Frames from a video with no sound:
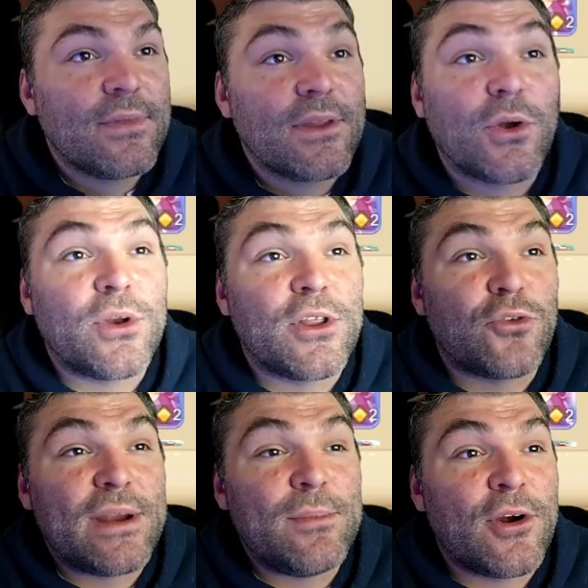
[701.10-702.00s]
going to the
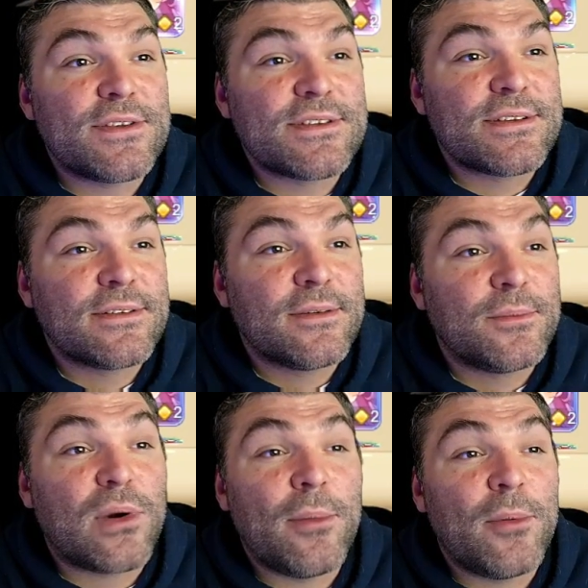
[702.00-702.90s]
rebirths,
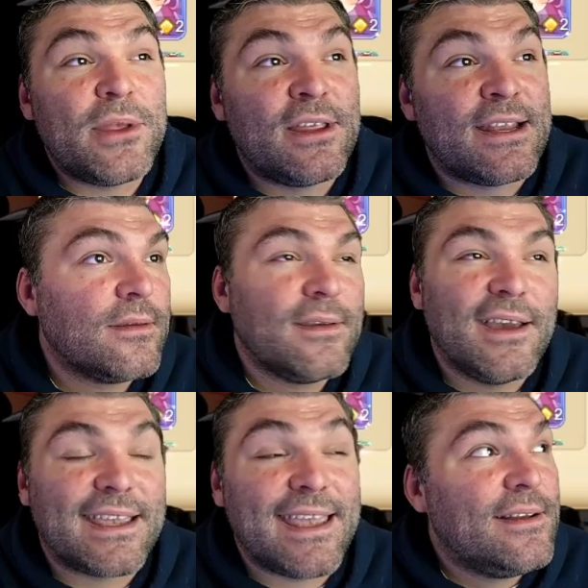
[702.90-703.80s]
probabilities.
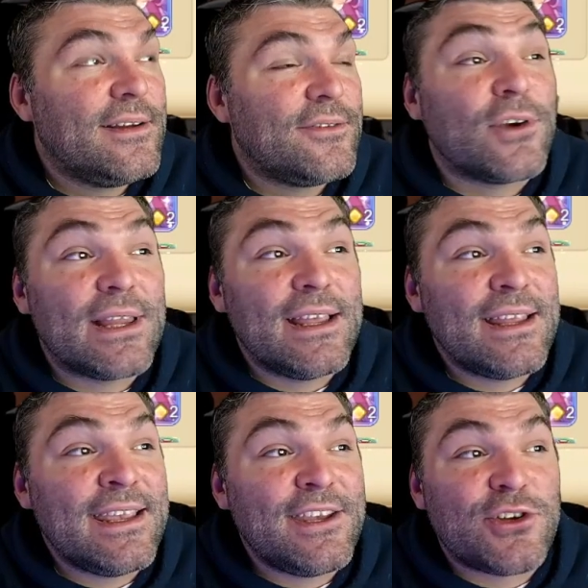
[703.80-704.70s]
Again, for
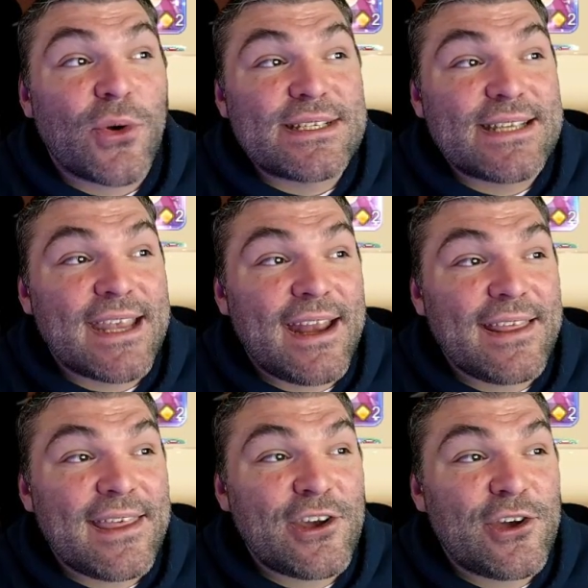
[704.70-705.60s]
Lily, you don't see
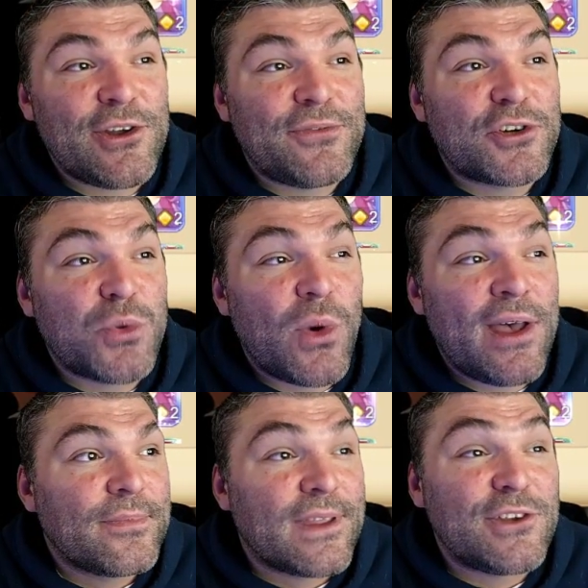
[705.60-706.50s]
anything good for
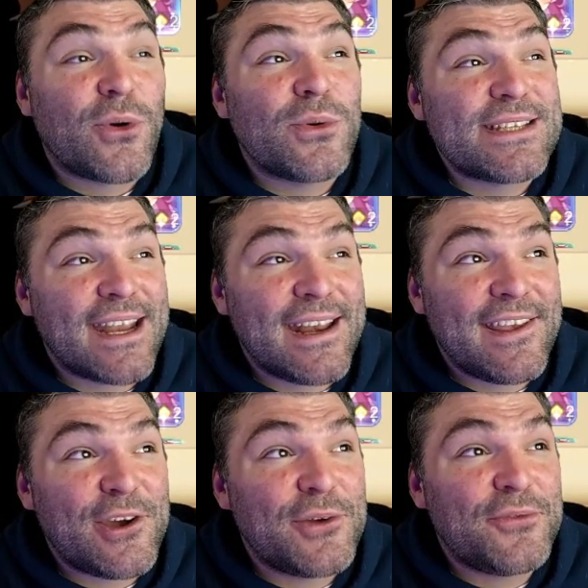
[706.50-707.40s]
12, you don't see
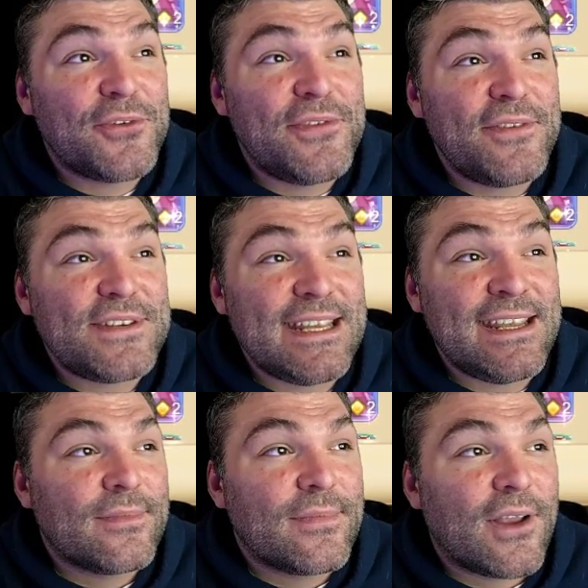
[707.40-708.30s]
anything good for
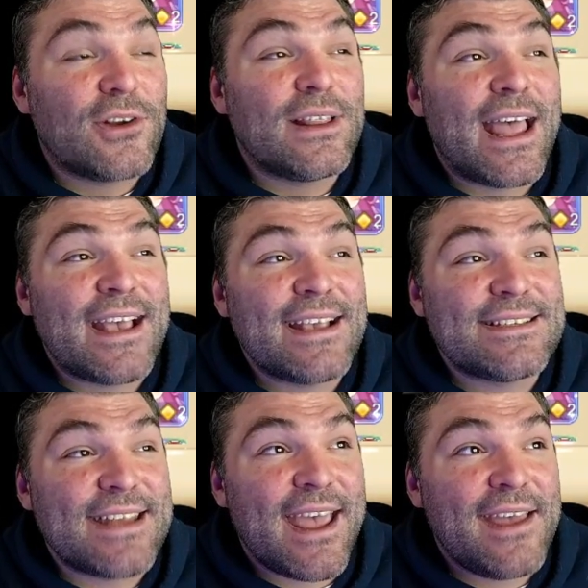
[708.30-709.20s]
15. Her last
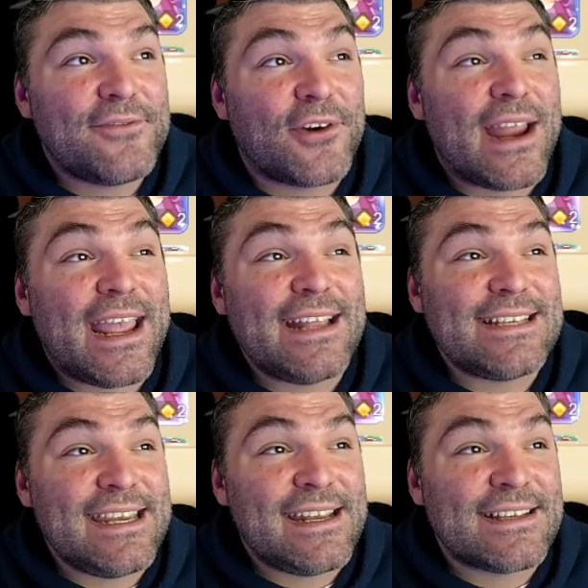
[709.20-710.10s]
stat for
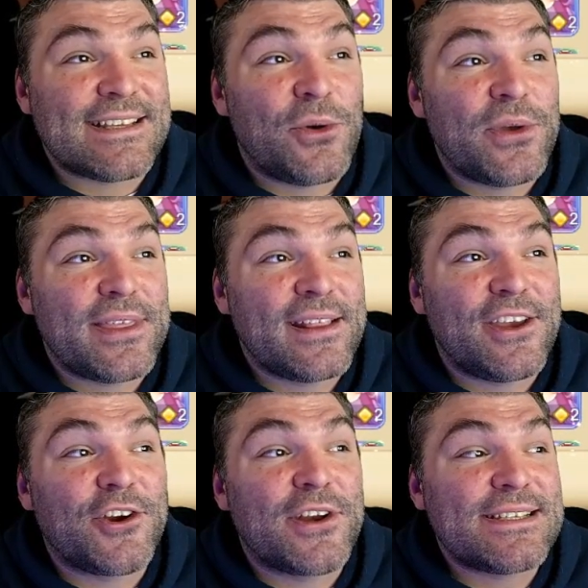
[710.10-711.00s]
18 is the only thing that
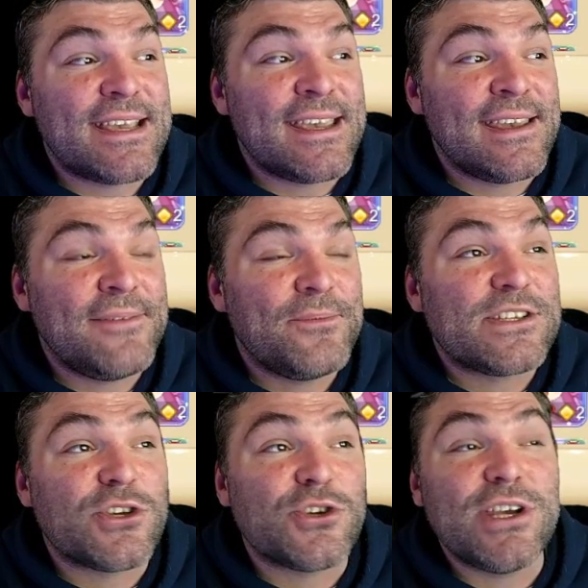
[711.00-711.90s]
you're gonna see,
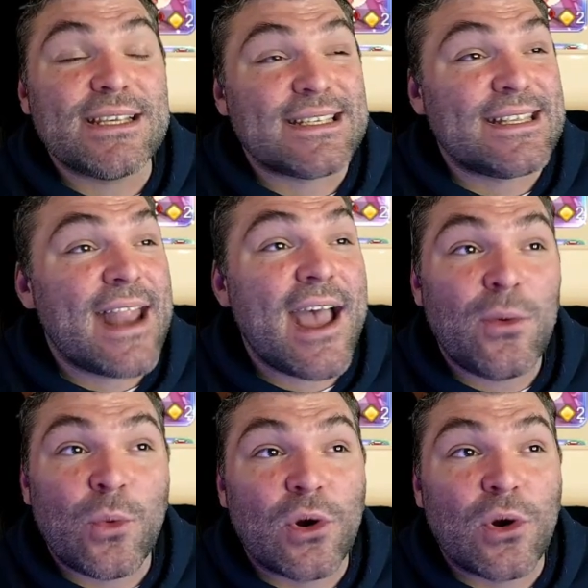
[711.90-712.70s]
so she is not worth